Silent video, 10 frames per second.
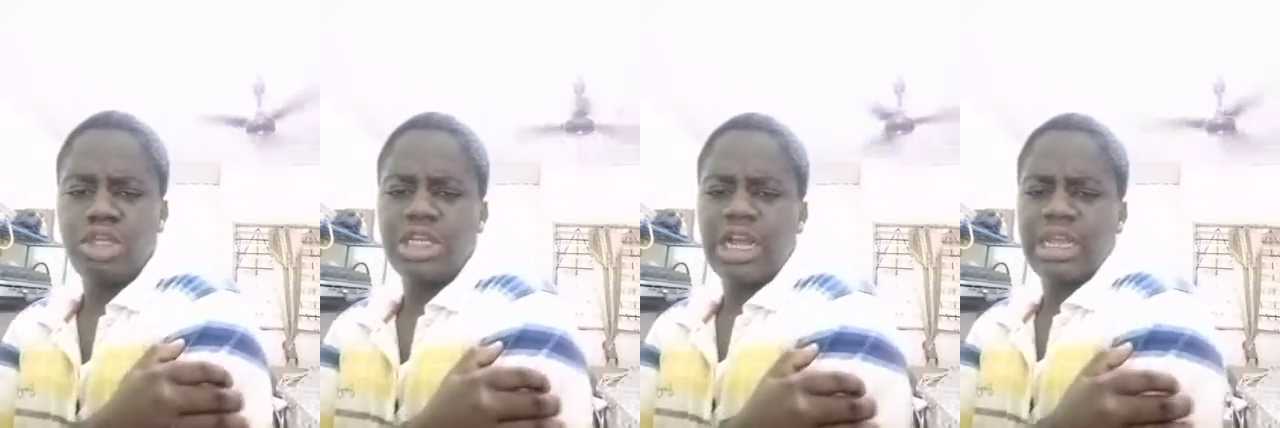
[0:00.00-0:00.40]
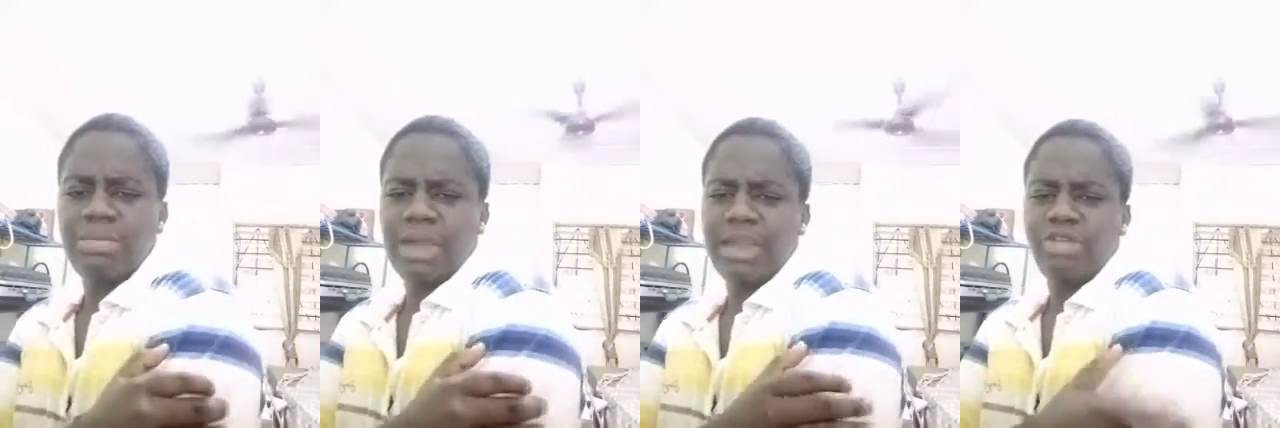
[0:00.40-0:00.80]
jack
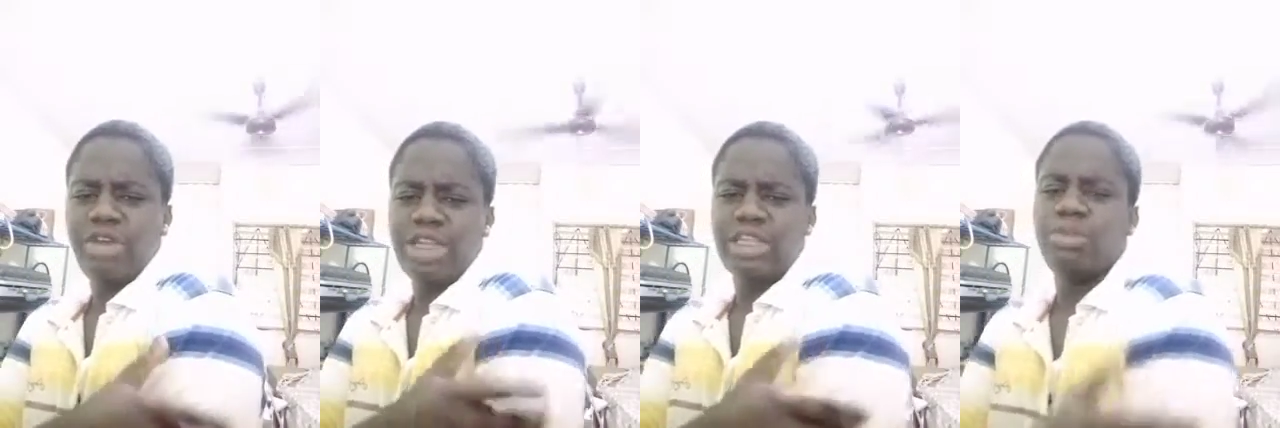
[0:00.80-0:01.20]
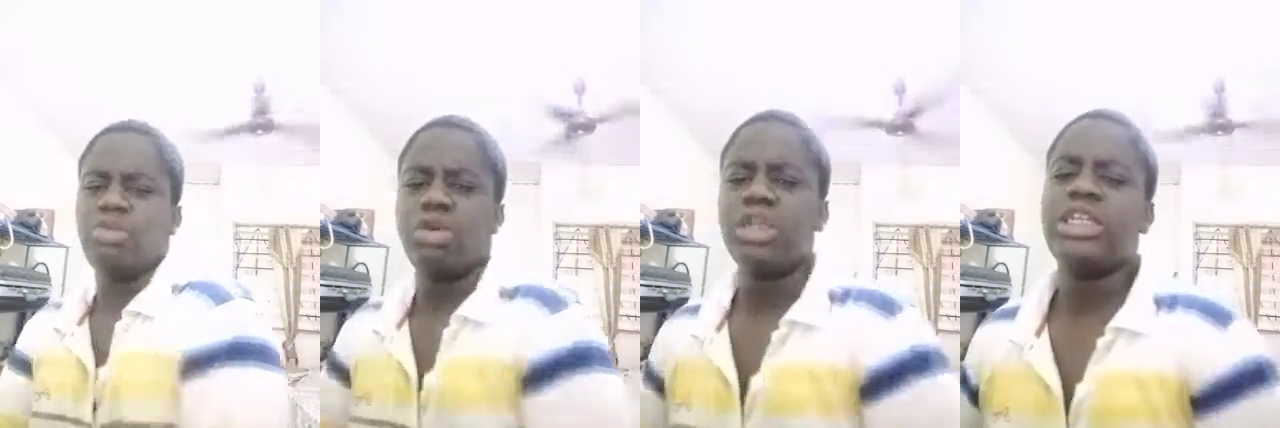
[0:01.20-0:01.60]
my triceps
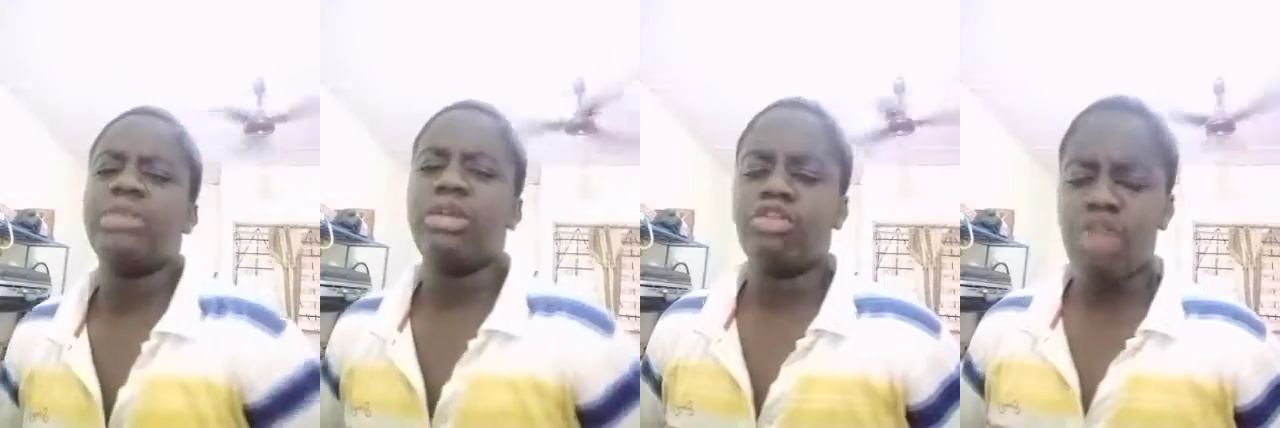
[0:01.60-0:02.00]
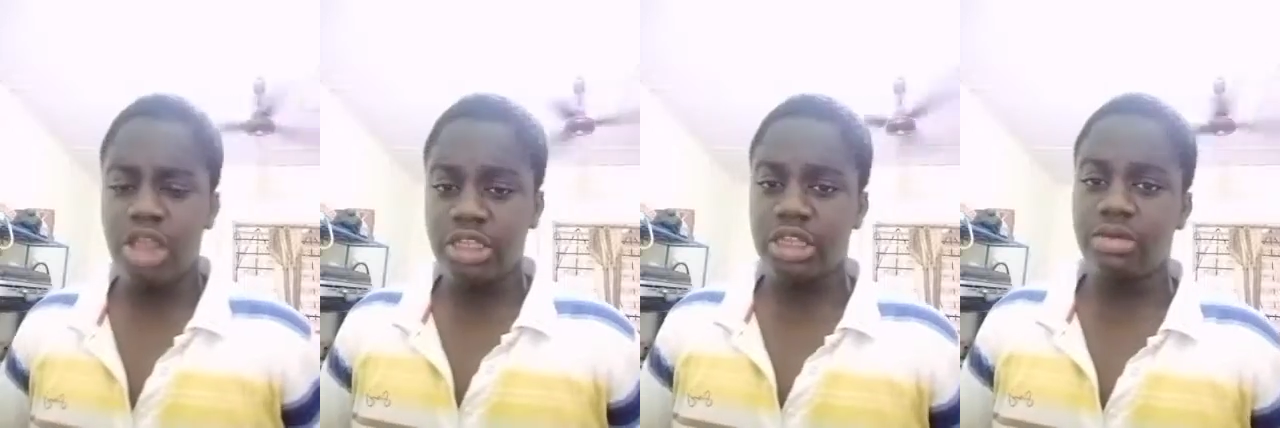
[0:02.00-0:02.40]
you're gonna see my
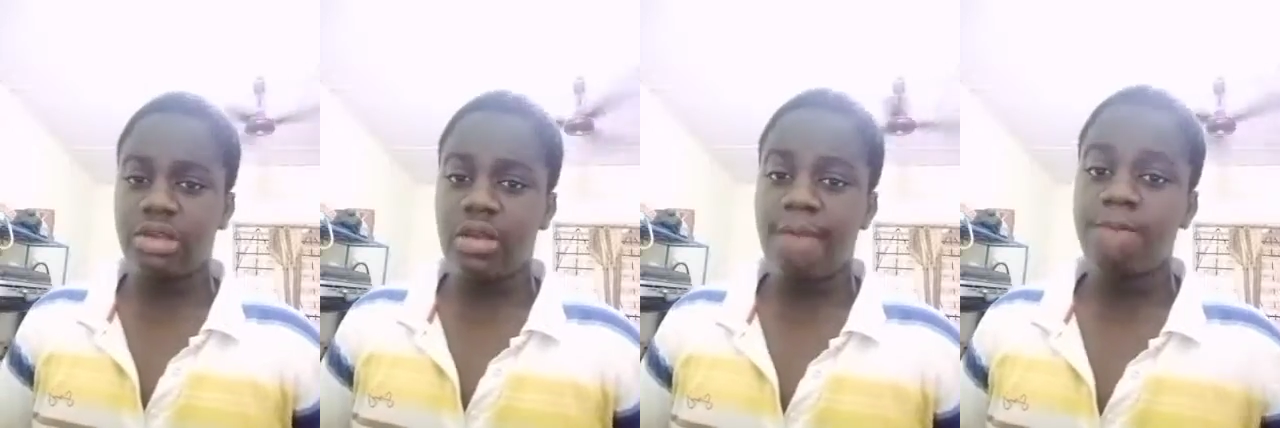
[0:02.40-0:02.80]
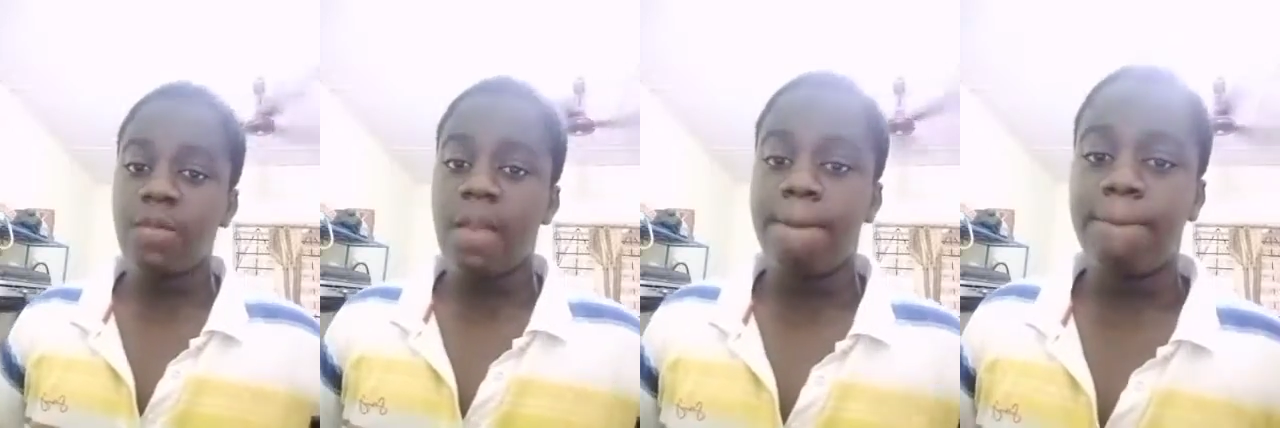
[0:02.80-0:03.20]
triceps
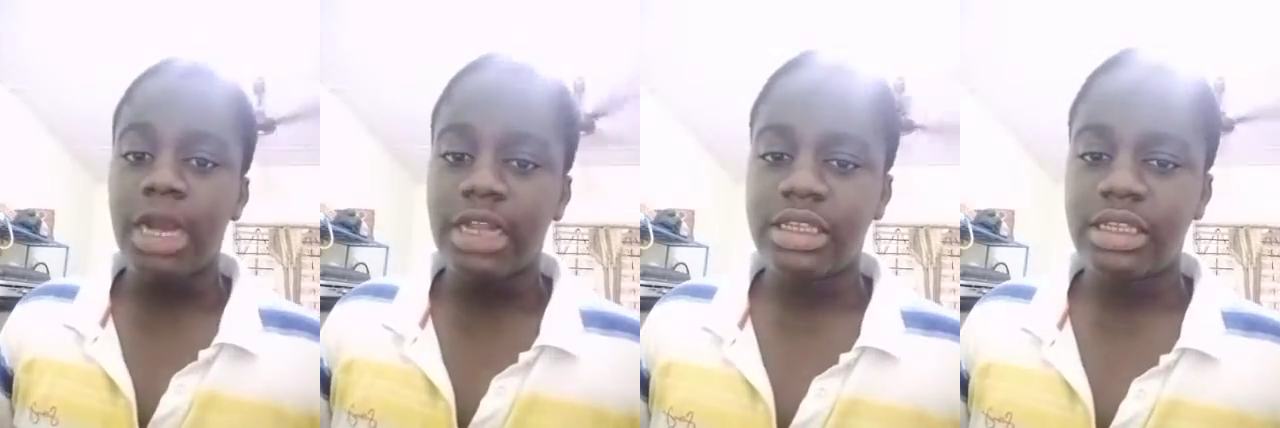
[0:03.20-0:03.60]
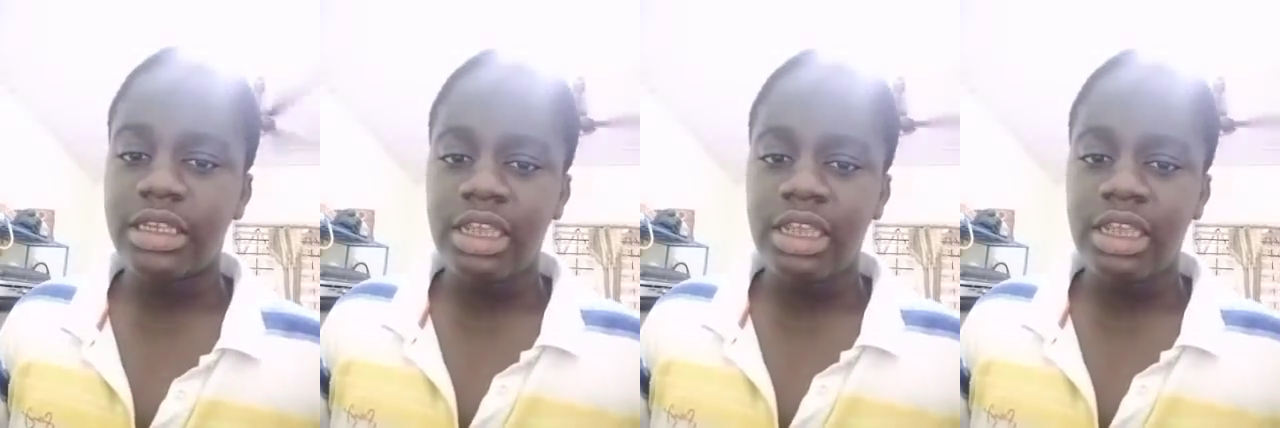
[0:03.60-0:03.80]
but